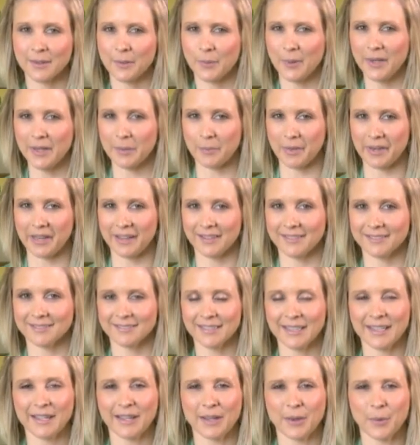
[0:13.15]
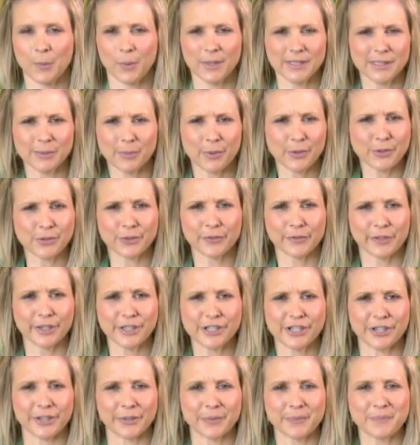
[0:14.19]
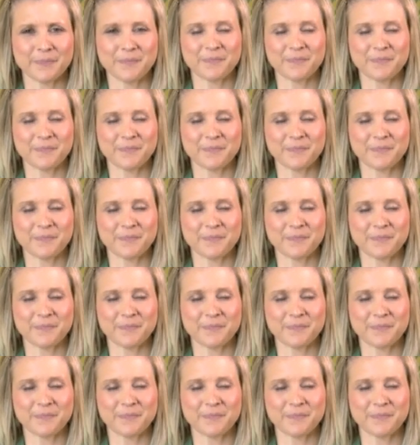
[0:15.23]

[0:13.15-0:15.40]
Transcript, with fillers: wait a minute, what's emotional virtue?